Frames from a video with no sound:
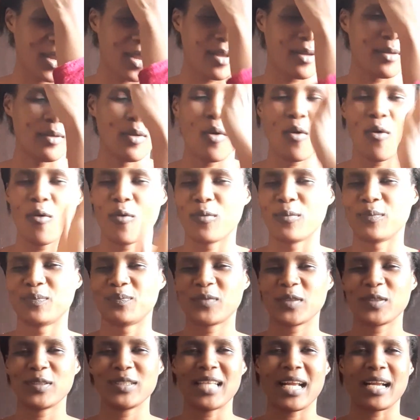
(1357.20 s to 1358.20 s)
No,
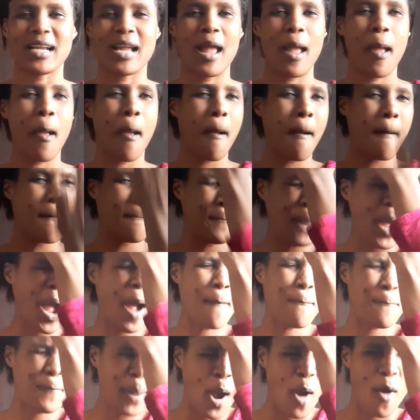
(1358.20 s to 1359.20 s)
he's like,
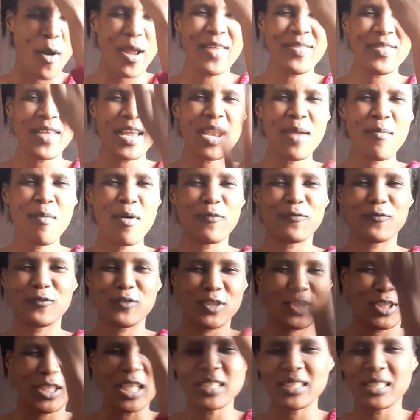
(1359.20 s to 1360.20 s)
bow, bow, in the name of
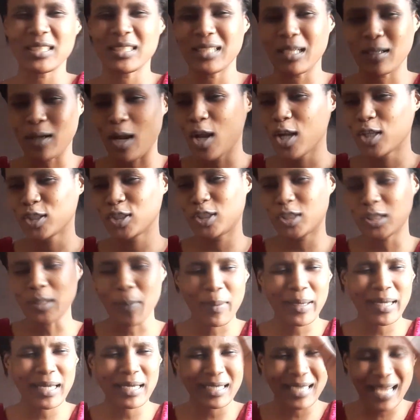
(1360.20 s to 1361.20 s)
Jesus, like, shut
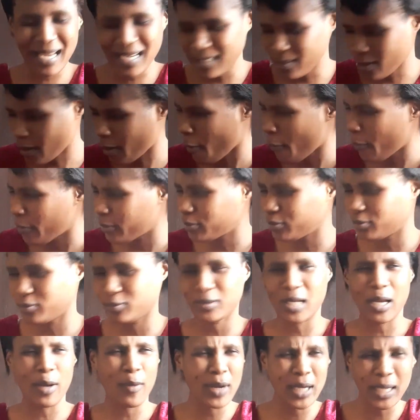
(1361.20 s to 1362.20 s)
up, and
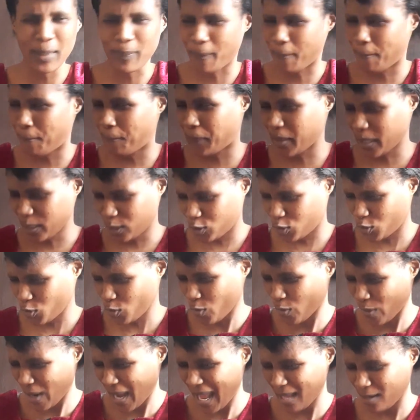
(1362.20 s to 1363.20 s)
he will beat
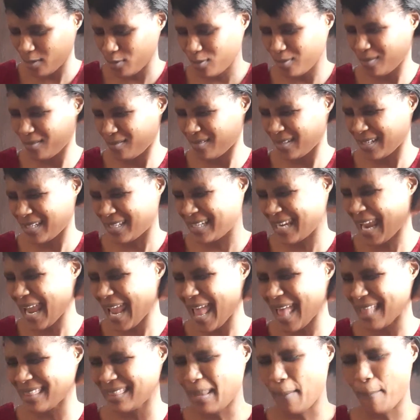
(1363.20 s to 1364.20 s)
you
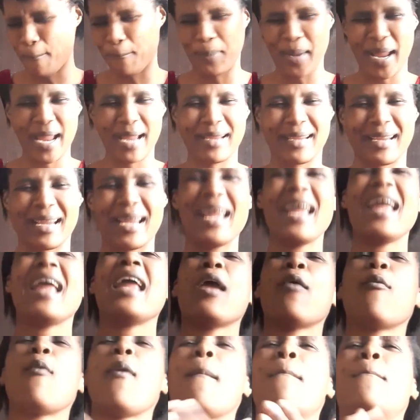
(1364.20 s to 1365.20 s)
here at the back.
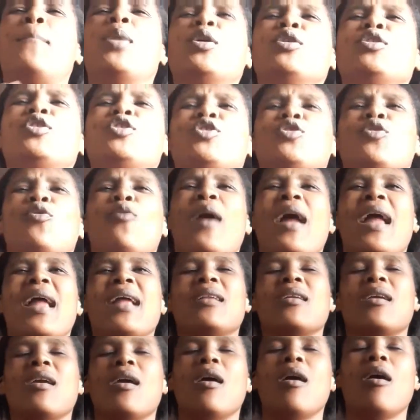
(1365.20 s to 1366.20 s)
He will push you,
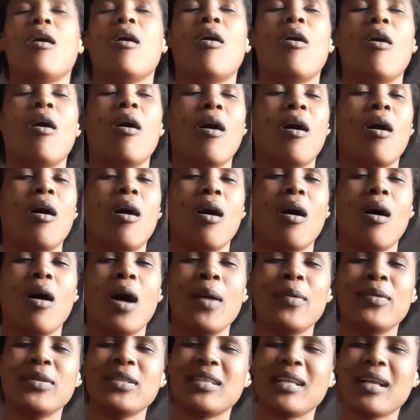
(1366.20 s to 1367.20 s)
and
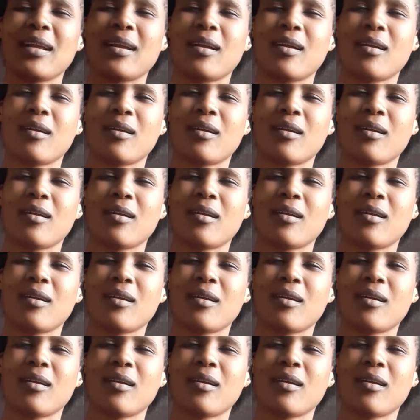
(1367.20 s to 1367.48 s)
I was like,